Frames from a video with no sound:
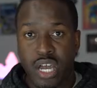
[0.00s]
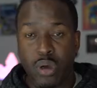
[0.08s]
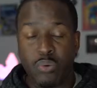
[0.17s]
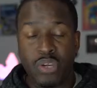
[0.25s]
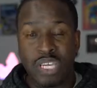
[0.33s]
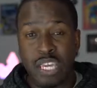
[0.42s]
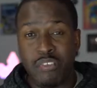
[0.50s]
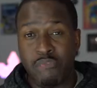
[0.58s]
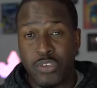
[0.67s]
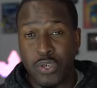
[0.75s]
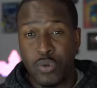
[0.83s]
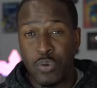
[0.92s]
uh, will
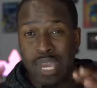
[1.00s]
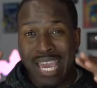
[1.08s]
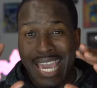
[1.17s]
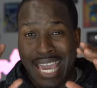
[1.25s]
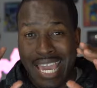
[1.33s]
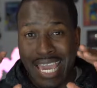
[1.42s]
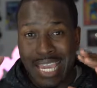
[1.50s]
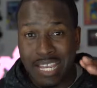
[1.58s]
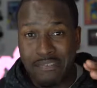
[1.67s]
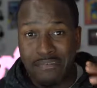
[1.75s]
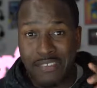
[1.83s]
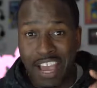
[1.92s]
give you
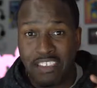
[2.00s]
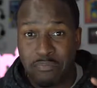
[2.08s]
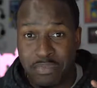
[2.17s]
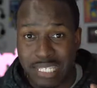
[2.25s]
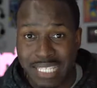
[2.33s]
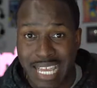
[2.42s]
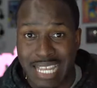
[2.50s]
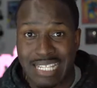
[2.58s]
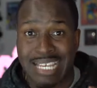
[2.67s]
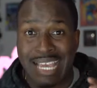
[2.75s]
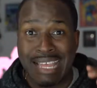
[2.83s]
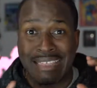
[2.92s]
eighty-five
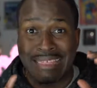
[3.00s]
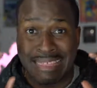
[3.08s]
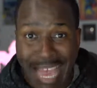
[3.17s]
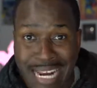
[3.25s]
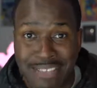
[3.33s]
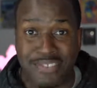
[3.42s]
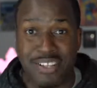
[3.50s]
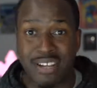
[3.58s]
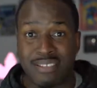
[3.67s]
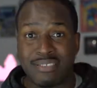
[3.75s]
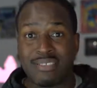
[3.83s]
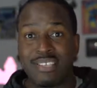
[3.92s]
percent. That is
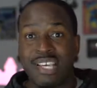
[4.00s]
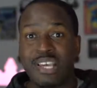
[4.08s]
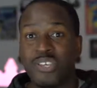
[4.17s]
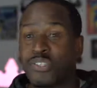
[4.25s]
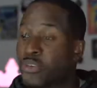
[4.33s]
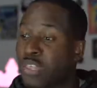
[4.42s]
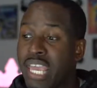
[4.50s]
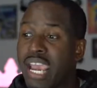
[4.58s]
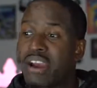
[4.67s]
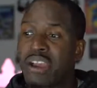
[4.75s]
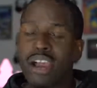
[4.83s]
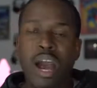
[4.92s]
nuts. So
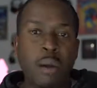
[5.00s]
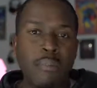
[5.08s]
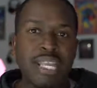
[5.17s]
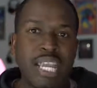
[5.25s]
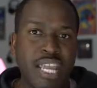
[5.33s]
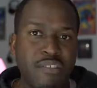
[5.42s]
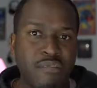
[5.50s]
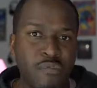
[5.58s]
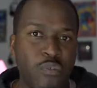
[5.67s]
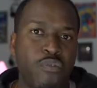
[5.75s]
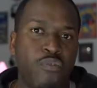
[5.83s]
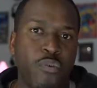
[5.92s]
they are coming in
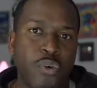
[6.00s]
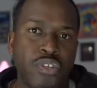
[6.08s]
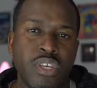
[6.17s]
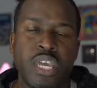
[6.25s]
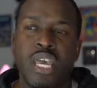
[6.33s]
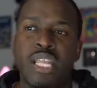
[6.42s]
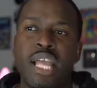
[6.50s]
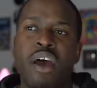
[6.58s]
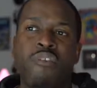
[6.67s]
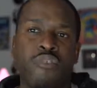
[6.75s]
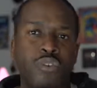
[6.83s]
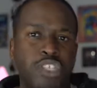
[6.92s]
full force.
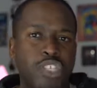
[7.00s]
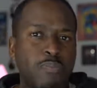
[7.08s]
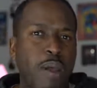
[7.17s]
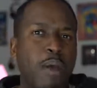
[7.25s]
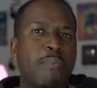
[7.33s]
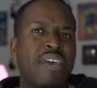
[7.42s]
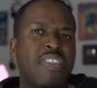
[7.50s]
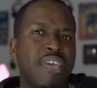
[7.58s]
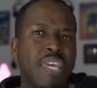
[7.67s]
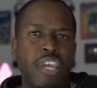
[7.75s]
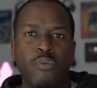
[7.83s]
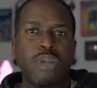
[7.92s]
Now, of course, this is powered by the
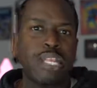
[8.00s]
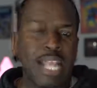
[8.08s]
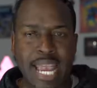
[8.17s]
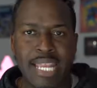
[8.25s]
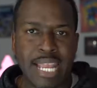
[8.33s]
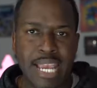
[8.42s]
Kirin nine